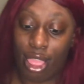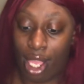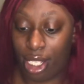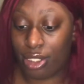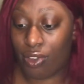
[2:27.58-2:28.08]

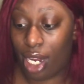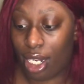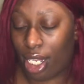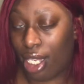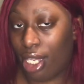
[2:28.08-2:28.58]
last
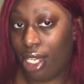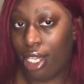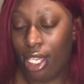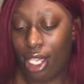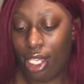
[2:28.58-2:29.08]
Friday.
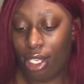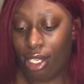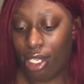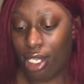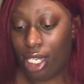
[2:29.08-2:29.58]

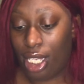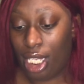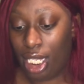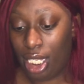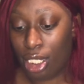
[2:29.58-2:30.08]

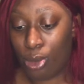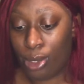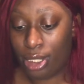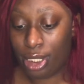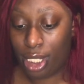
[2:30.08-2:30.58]
And it
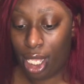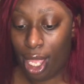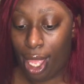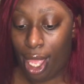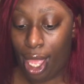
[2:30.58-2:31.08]
was
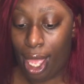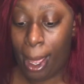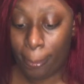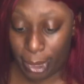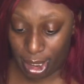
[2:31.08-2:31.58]

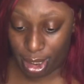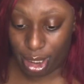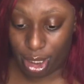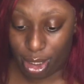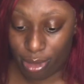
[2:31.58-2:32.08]

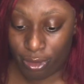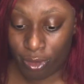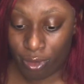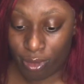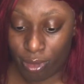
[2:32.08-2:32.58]
amazing.
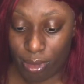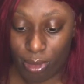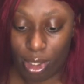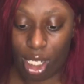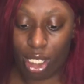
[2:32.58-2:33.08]

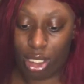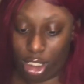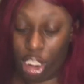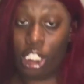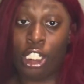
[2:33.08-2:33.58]
Like,
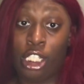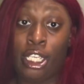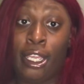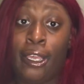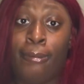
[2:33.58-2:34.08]

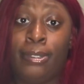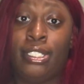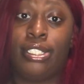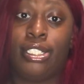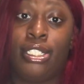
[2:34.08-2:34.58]
literally
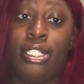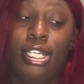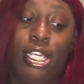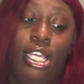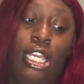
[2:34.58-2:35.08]
amazing.
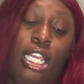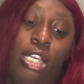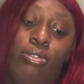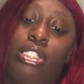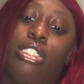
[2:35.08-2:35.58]

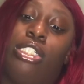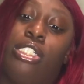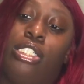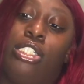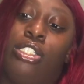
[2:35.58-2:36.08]
It was
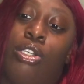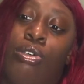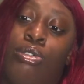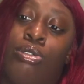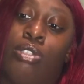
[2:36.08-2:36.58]
just
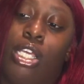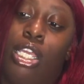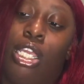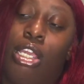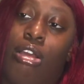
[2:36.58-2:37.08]
so
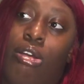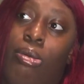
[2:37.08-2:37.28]
like,